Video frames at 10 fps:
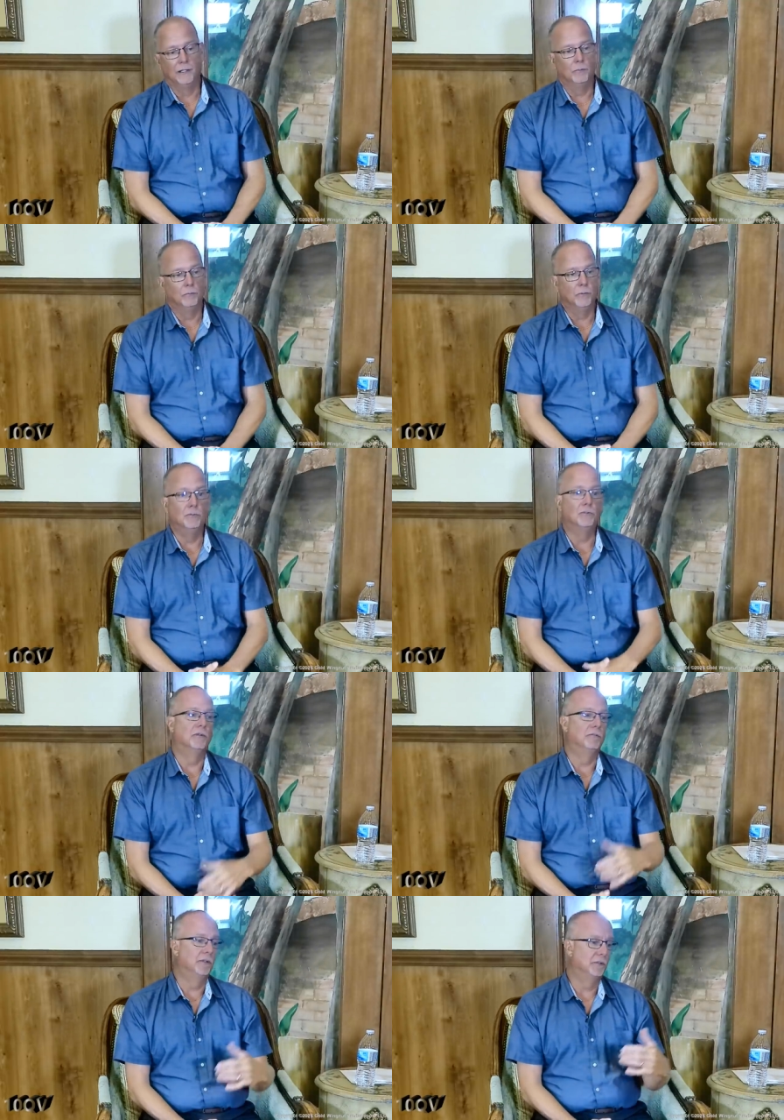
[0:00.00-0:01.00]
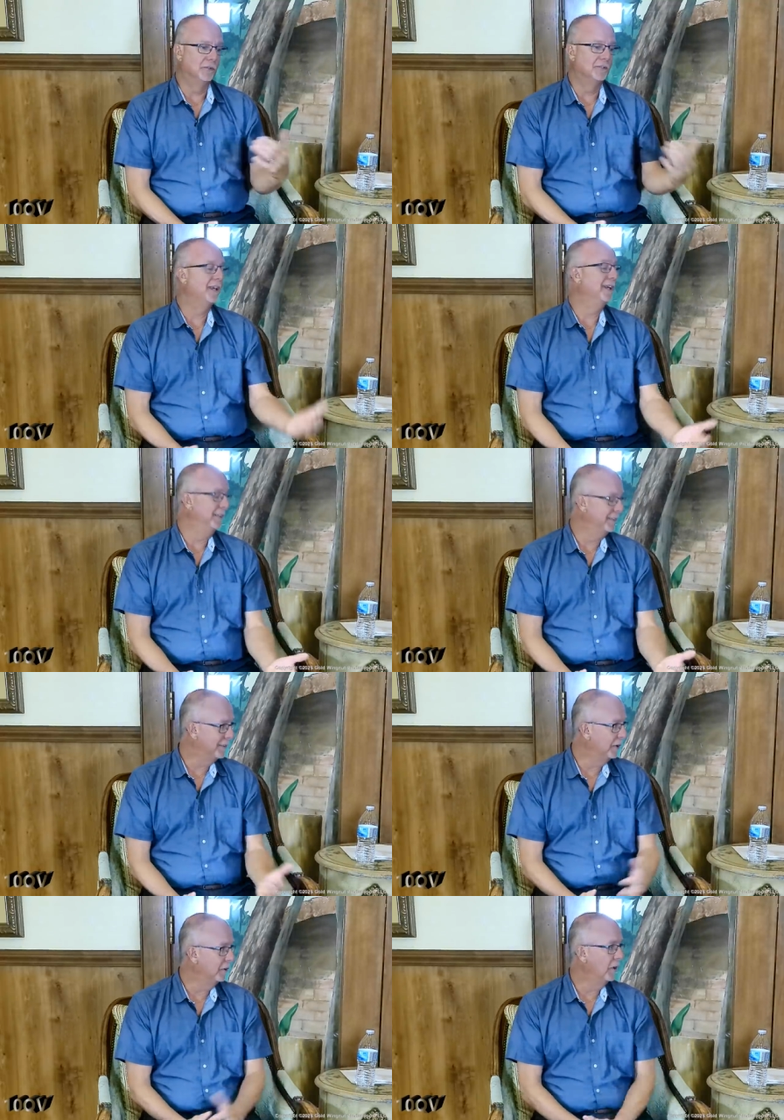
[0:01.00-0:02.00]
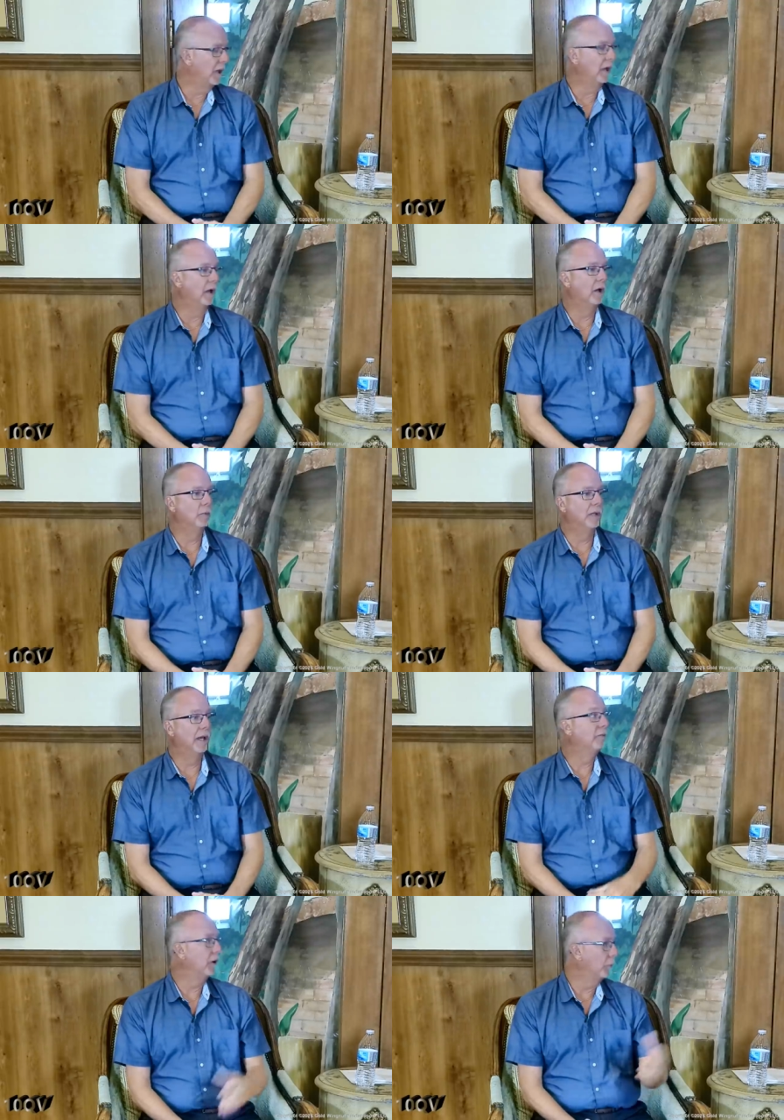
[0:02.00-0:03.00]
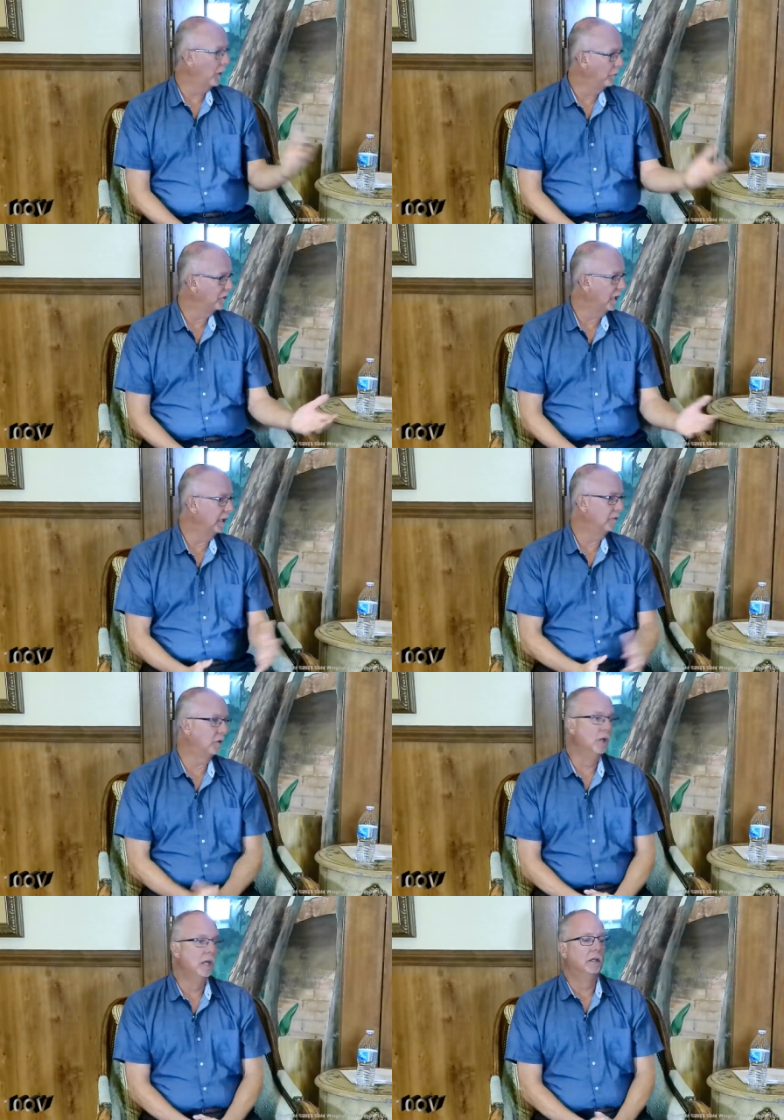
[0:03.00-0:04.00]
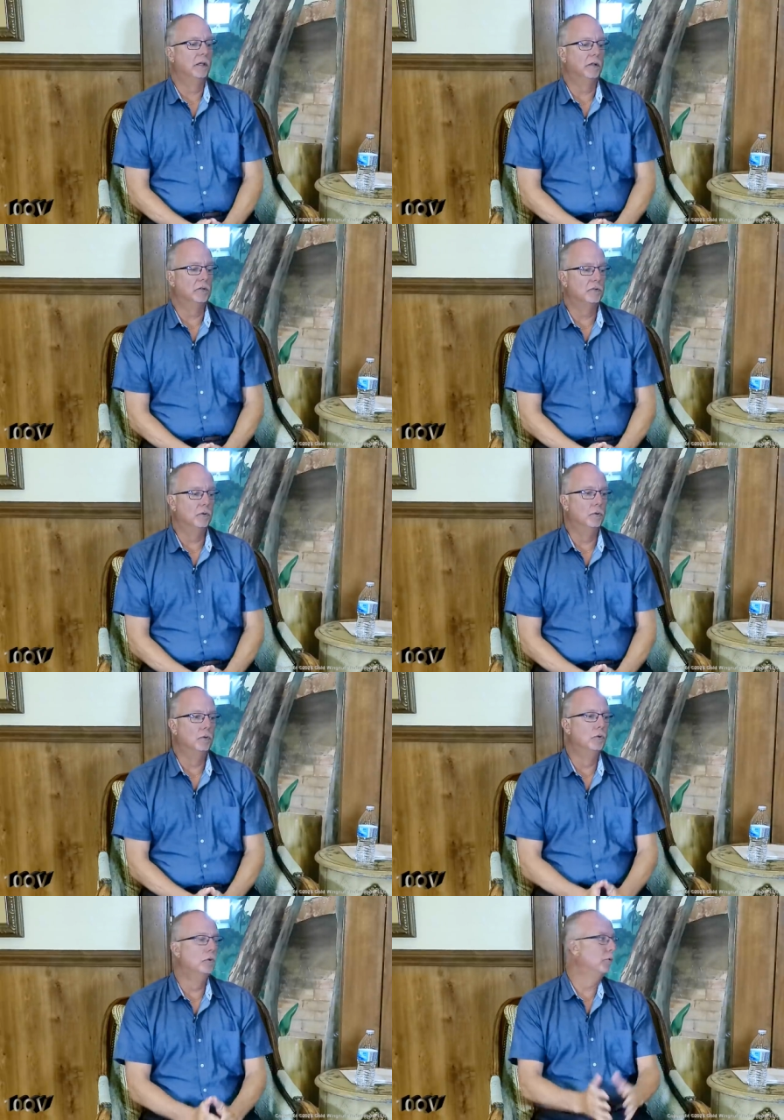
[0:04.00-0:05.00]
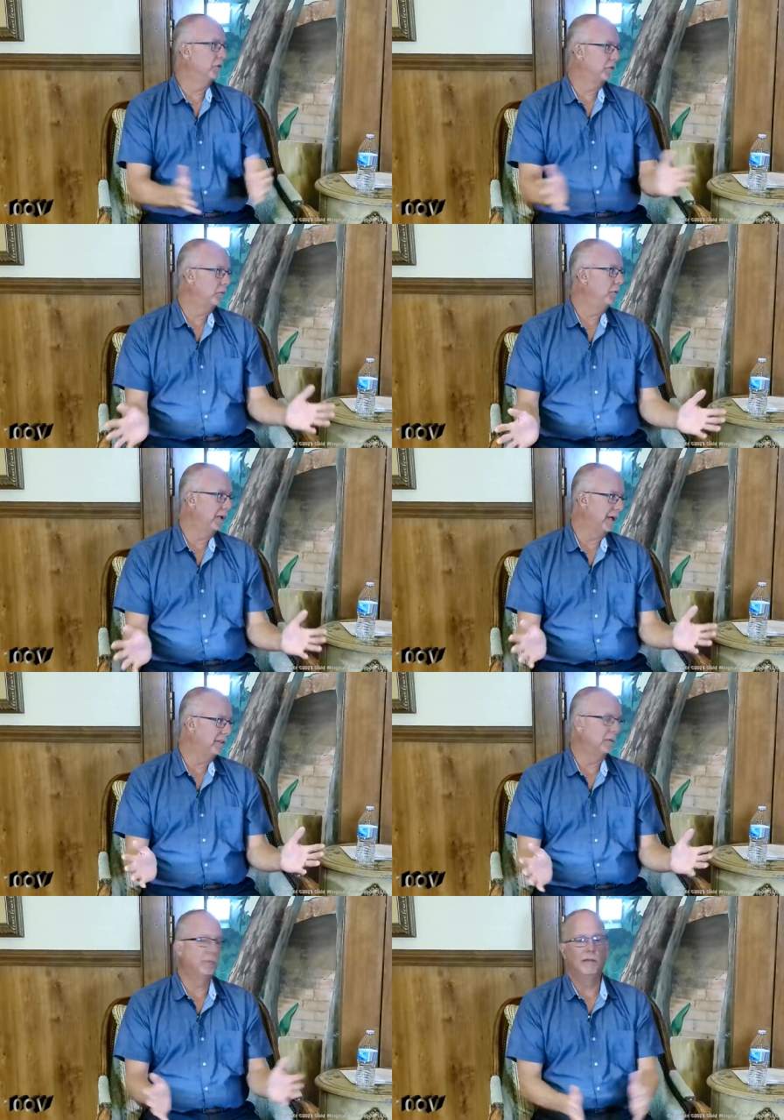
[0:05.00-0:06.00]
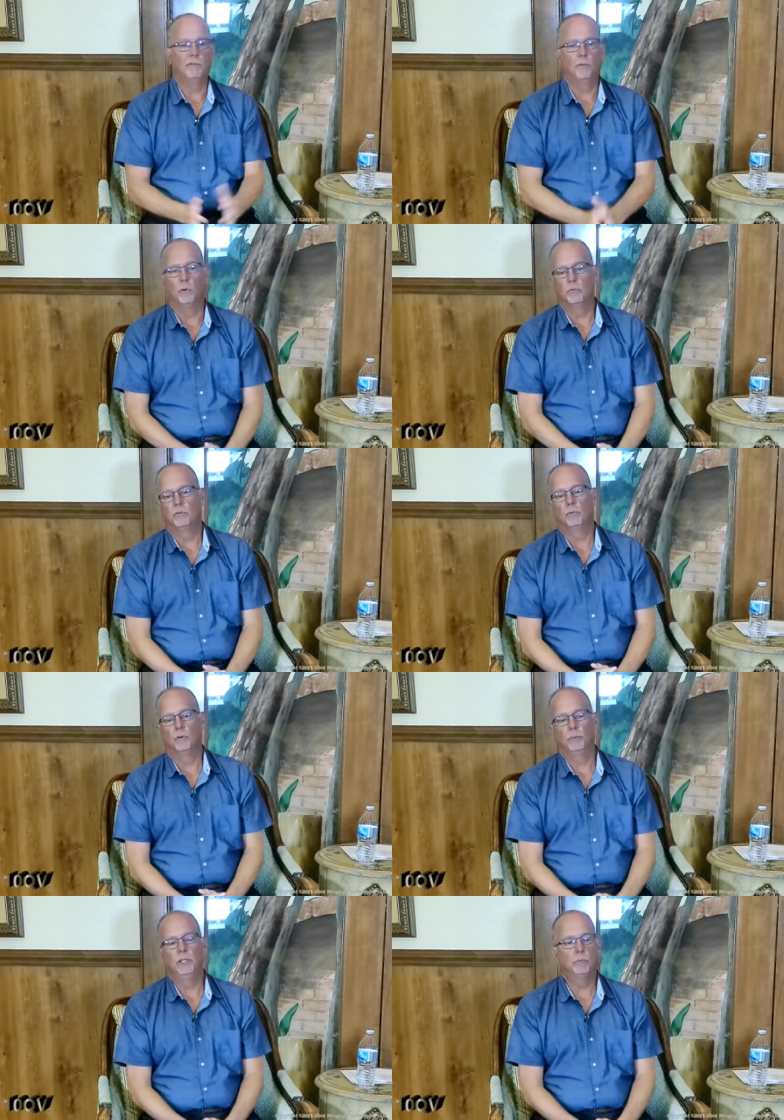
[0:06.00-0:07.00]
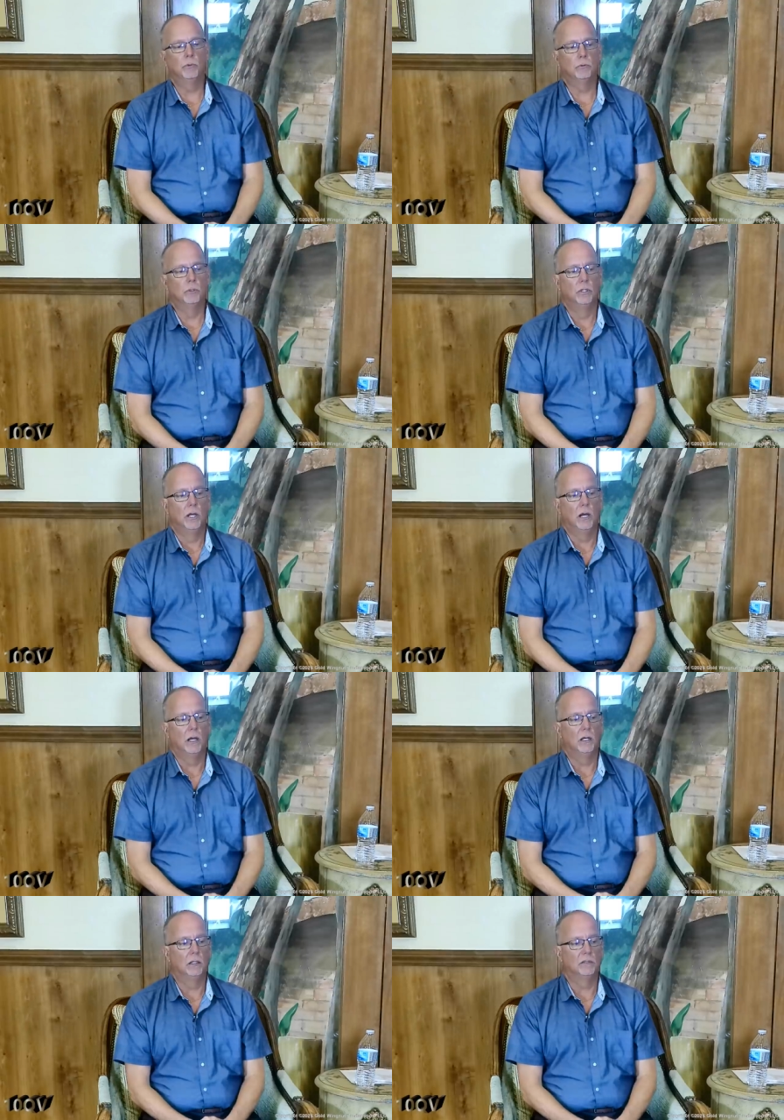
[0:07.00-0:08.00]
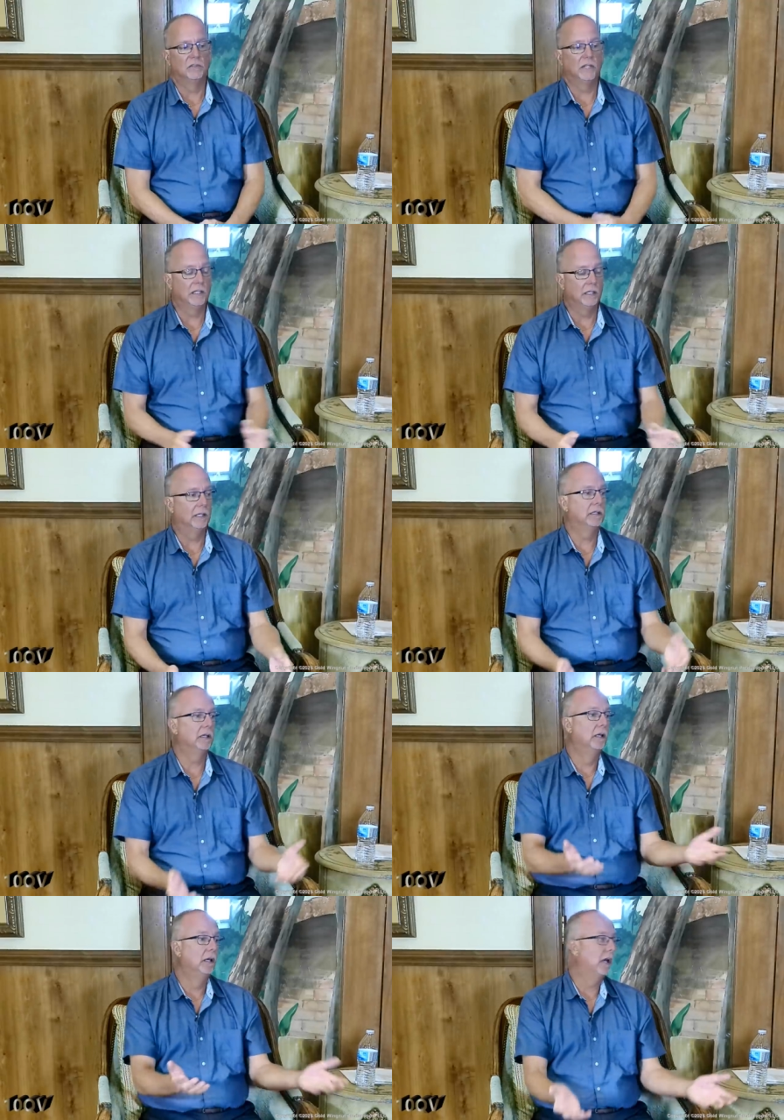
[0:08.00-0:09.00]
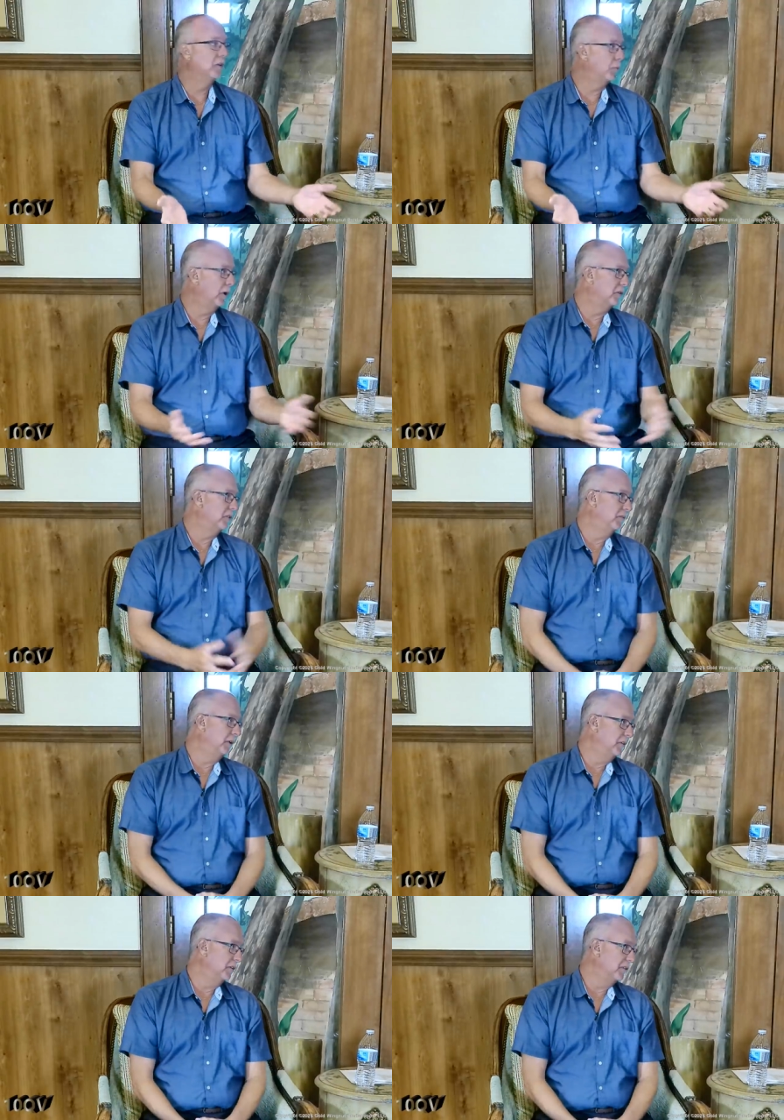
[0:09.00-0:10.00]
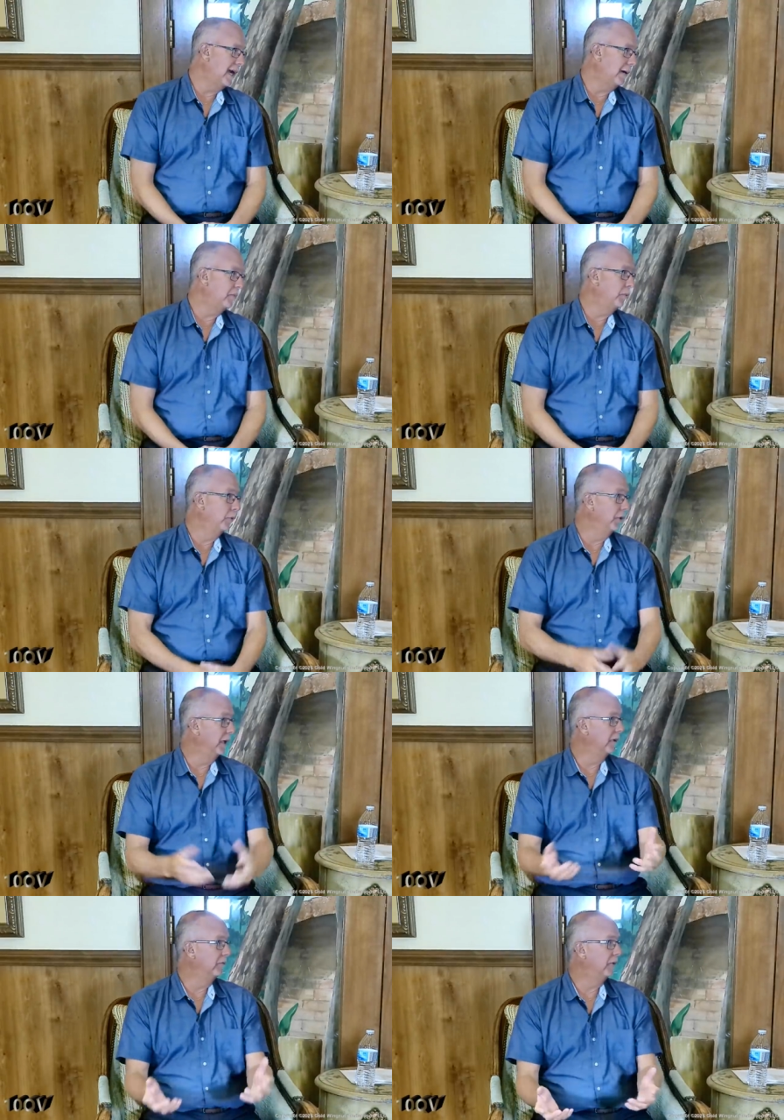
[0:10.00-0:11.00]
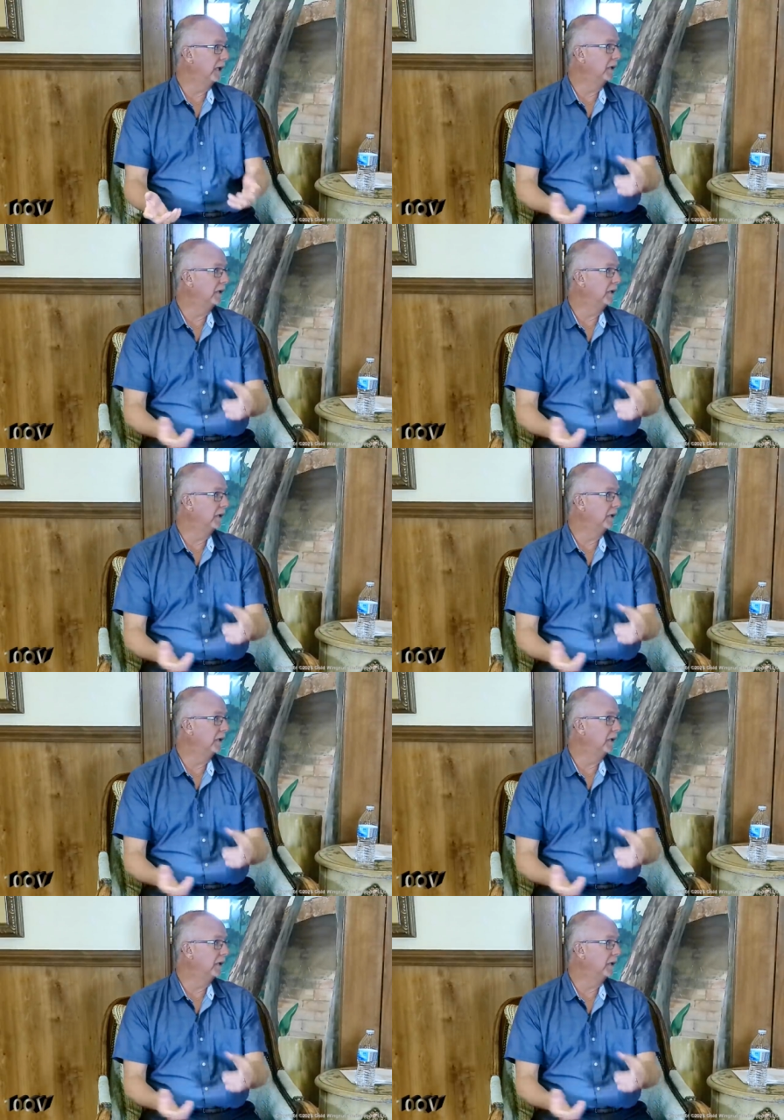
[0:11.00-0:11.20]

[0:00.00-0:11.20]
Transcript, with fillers: We use the Village's Daily Sun. We have our website. So there's numerous communication platforms for people to stay connected, as well as the Villages app, where they can find